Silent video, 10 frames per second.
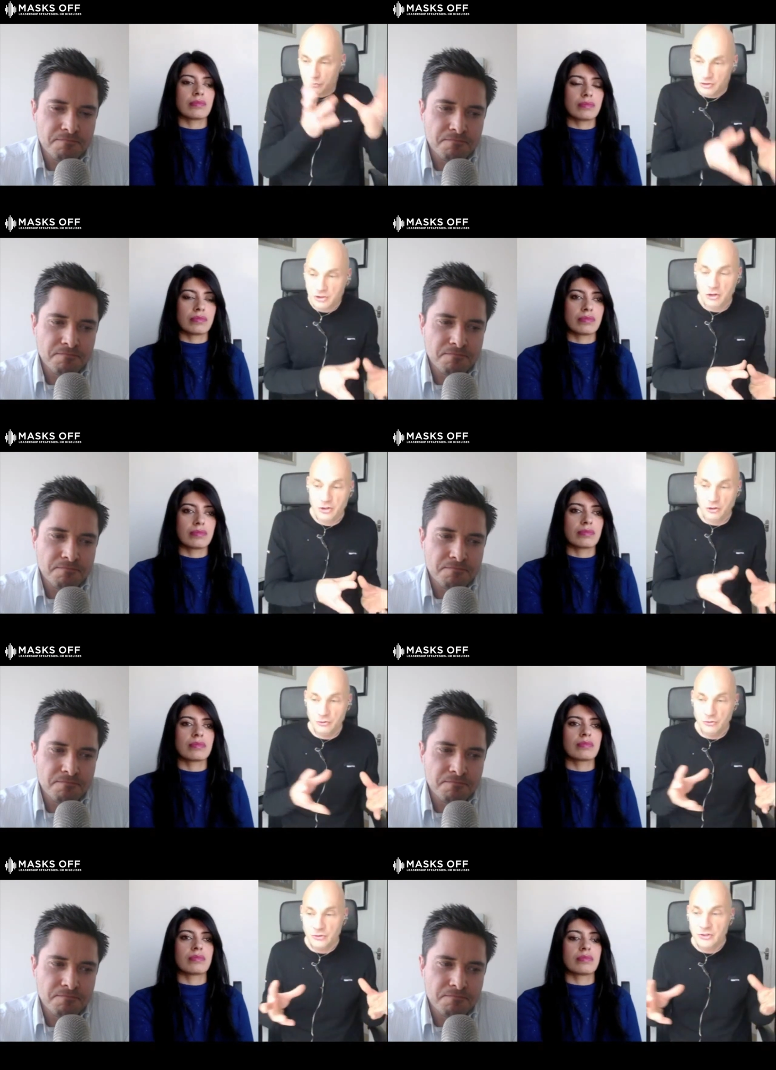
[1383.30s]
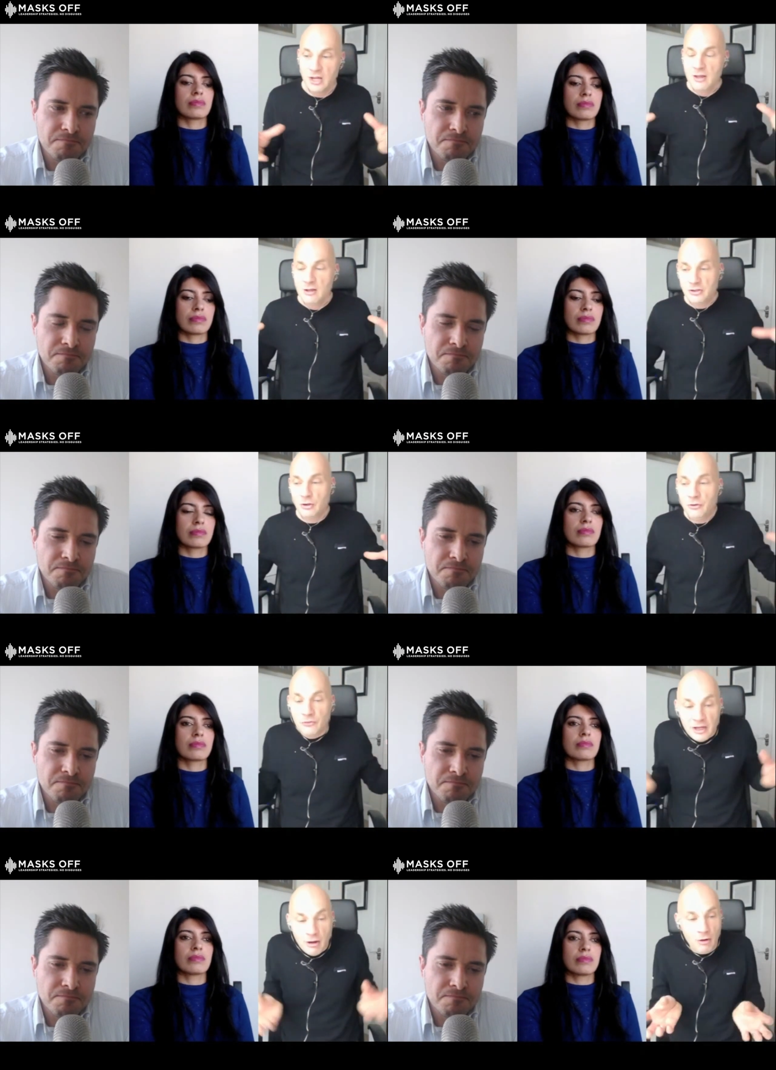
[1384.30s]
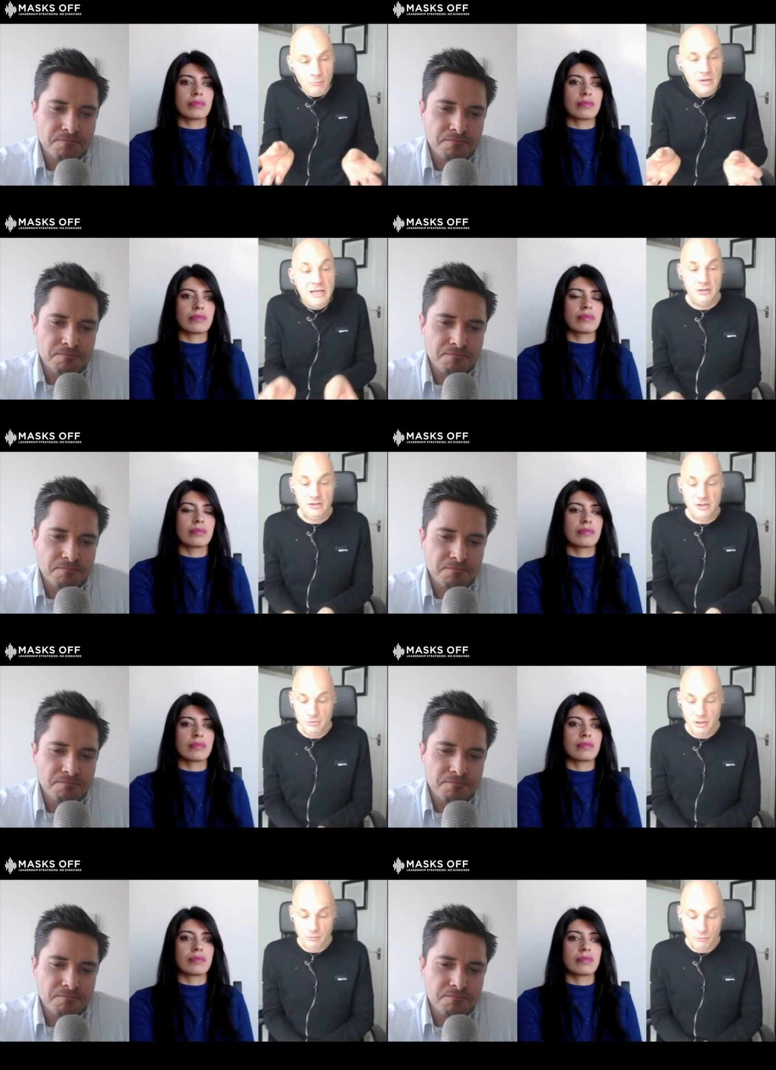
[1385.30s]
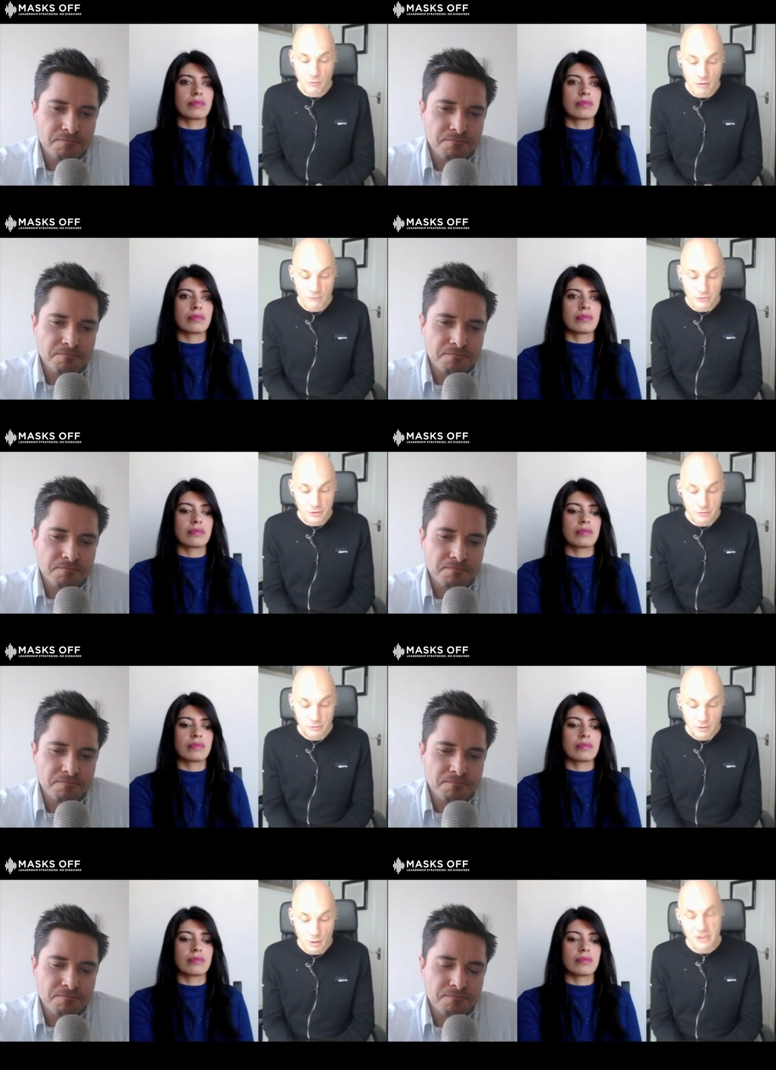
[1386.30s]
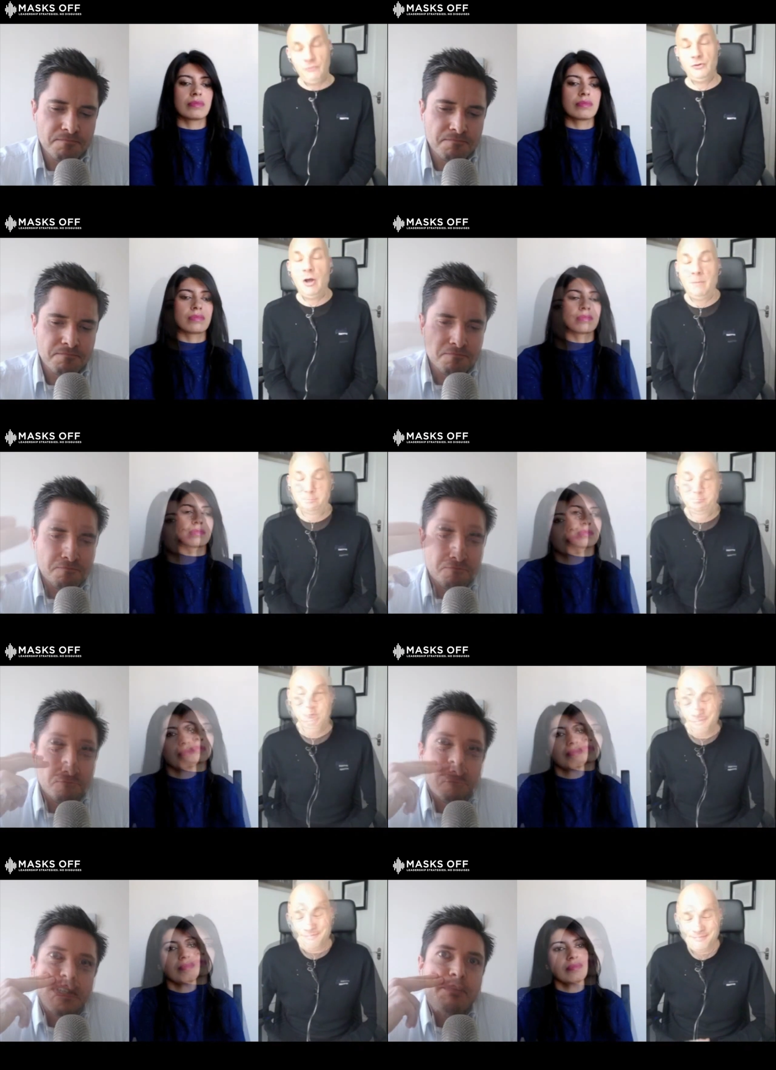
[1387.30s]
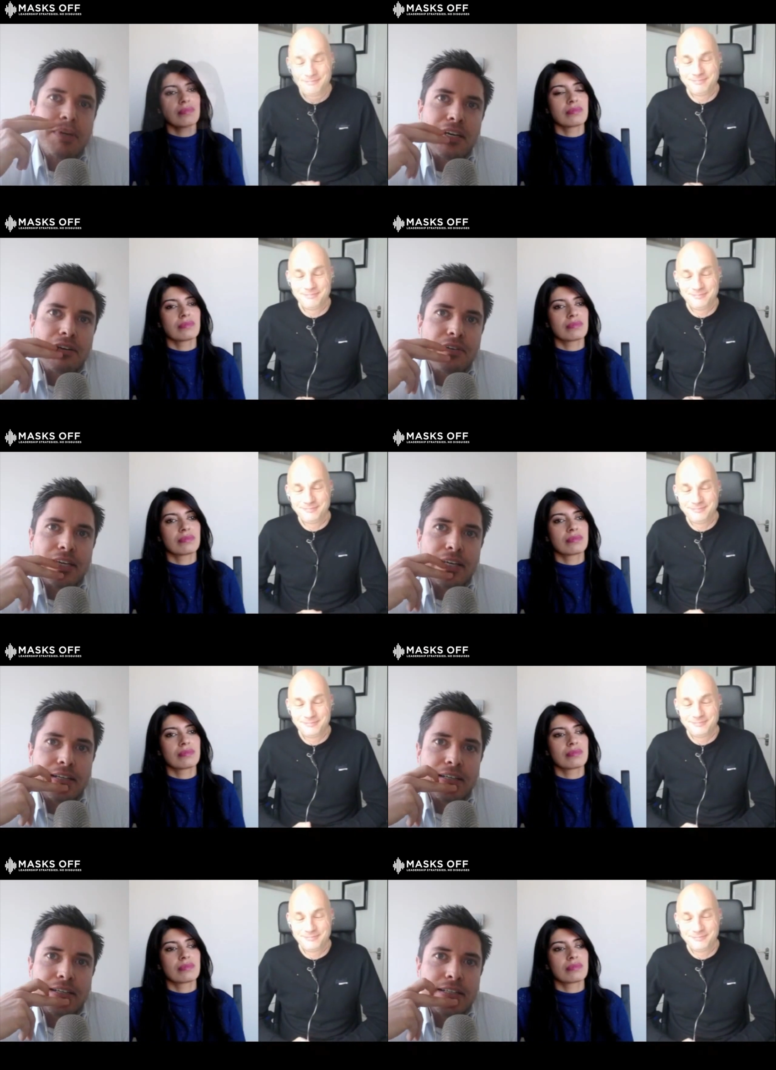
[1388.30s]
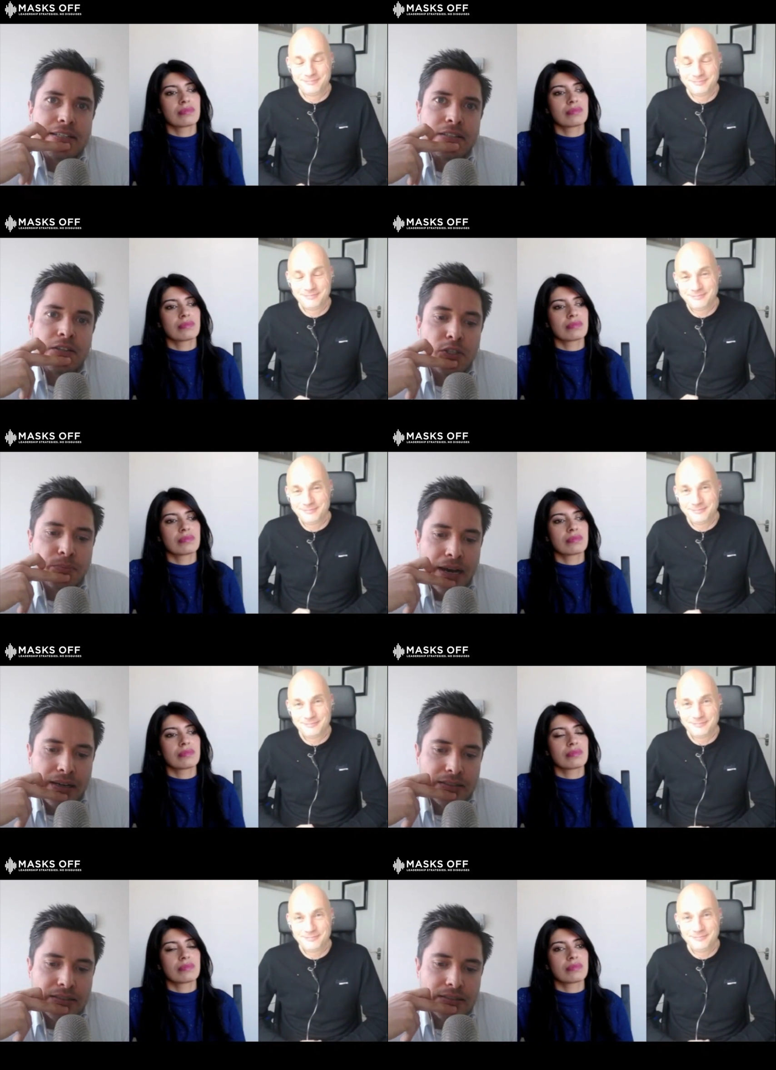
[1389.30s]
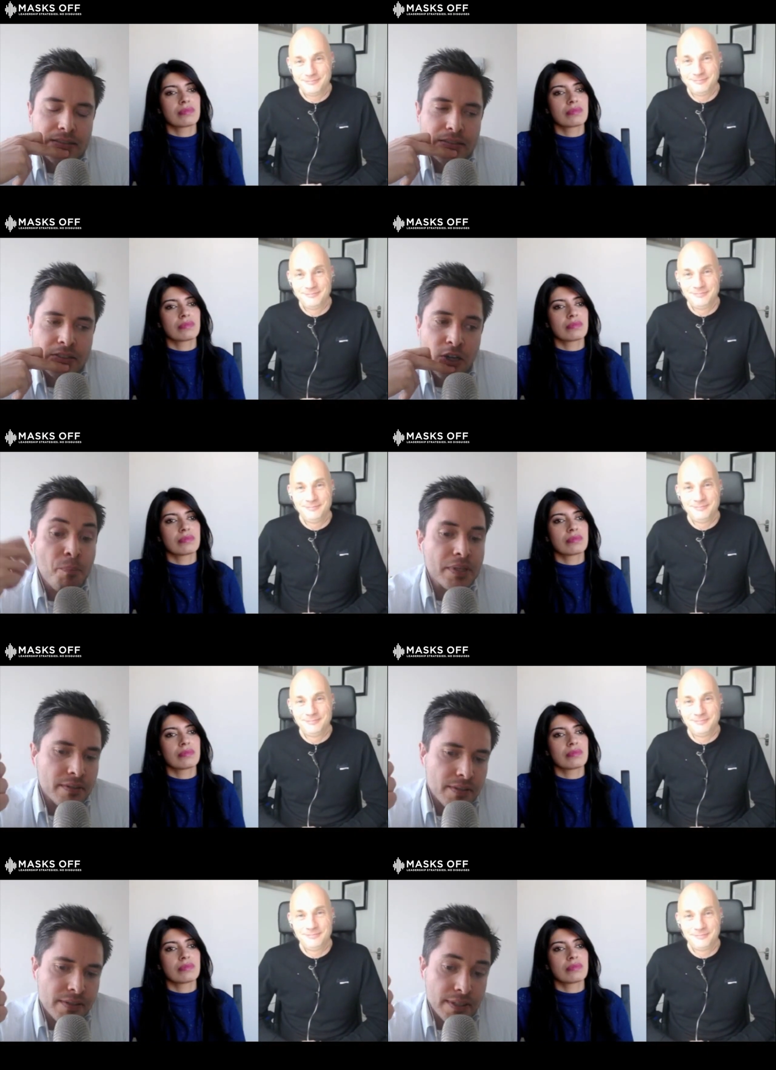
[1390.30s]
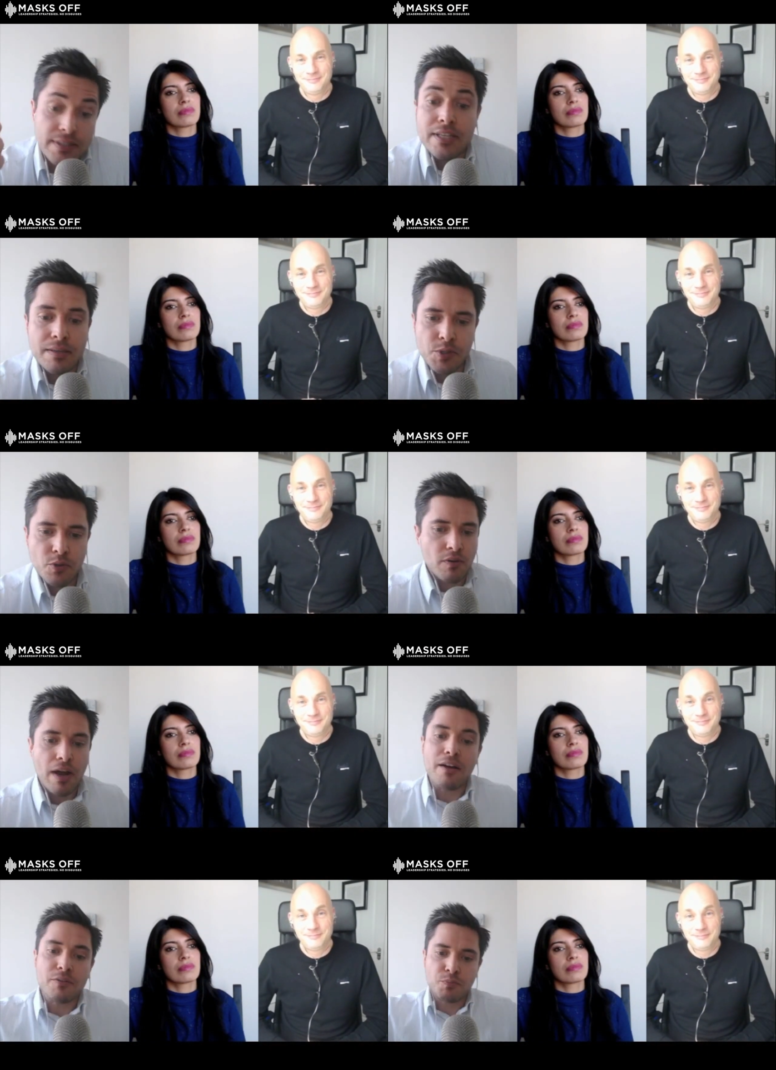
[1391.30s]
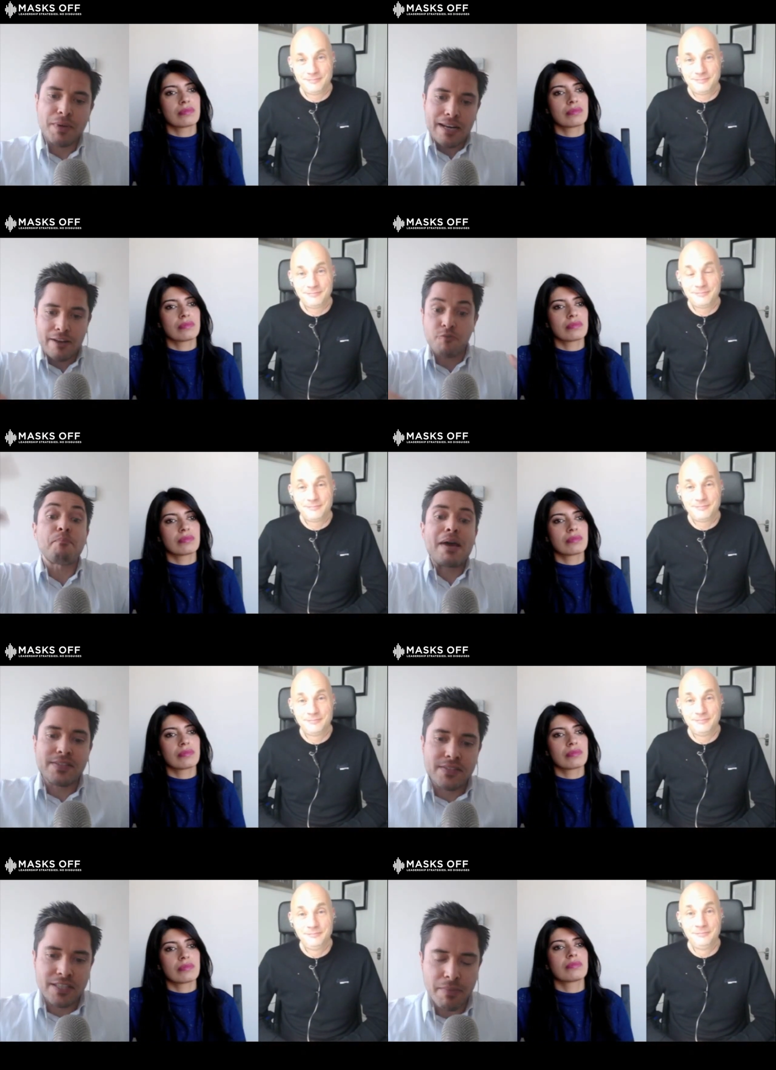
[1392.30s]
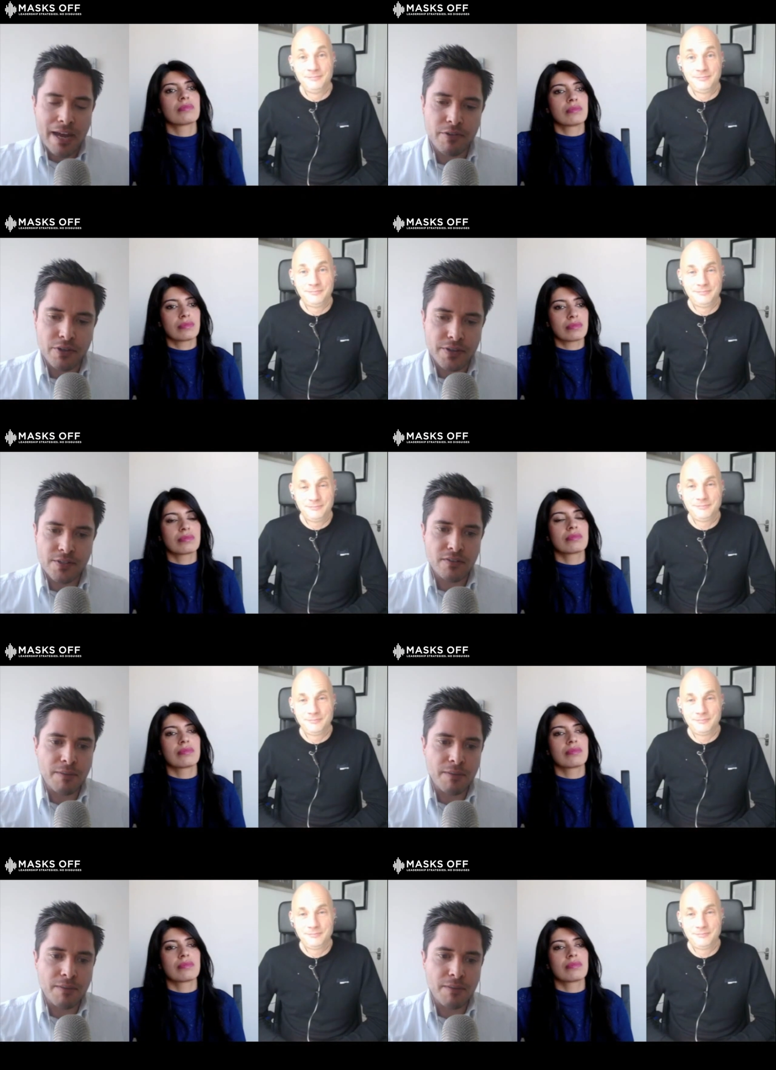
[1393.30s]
Speaker 1: your discussions, so that they are meaning something rather than a waste of time.
Speaker 2: What I'm hearing here, it's not about competency in teams, you know, how to make like the best team ever. It's not